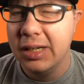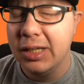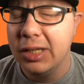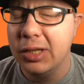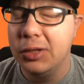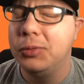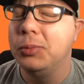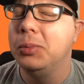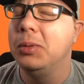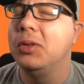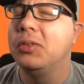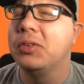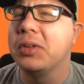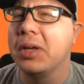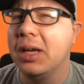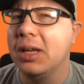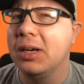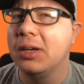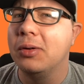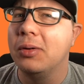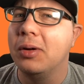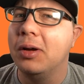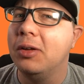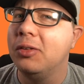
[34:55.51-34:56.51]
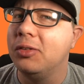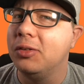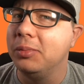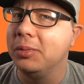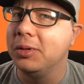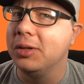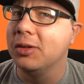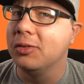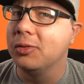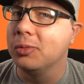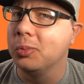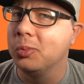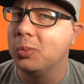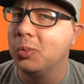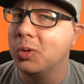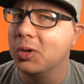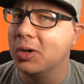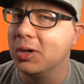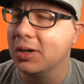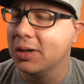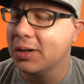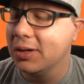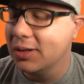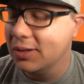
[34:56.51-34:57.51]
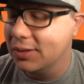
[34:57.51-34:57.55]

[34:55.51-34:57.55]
This week's kind of crazy because of work.